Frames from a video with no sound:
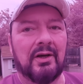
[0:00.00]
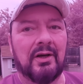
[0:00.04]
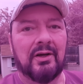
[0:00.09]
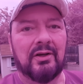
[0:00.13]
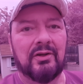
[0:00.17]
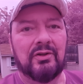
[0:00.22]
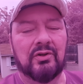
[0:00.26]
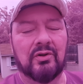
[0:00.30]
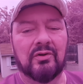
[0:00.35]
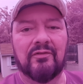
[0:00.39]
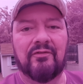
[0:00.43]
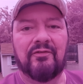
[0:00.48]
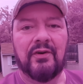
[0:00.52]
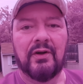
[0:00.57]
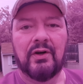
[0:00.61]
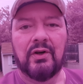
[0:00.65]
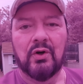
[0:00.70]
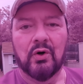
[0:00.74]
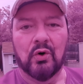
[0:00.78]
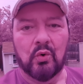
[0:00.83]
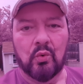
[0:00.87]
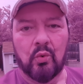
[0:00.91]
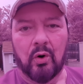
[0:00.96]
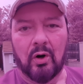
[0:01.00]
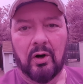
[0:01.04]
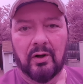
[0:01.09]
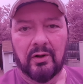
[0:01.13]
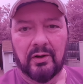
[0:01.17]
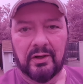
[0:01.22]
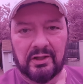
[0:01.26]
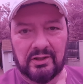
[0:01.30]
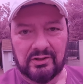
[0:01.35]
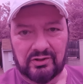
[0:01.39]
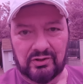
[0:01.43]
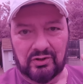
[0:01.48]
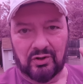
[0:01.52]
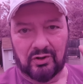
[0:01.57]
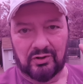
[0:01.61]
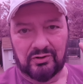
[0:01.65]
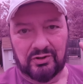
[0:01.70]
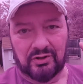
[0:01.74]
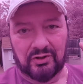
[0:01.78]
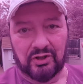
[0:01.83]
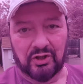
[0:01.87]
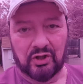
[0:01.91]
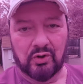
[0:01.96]
your video quality starts
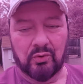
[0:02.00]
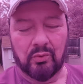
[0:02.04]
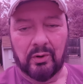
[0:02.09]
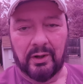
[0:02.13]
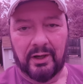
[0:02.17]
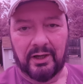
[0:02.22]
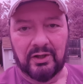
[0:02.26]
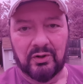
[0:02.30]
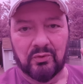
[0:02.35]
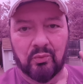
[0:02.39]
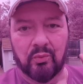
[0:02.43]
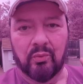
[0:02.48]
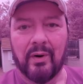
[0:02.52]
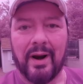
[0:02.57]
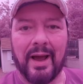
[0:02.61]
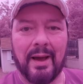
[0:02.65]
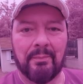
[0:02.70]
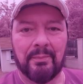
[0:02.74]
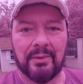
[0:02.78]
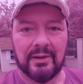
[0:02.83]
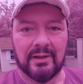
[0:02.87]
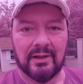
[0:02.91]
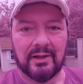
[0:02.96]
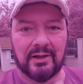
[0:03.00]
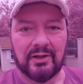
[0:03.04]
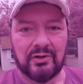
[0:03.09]
to degrade rapidly.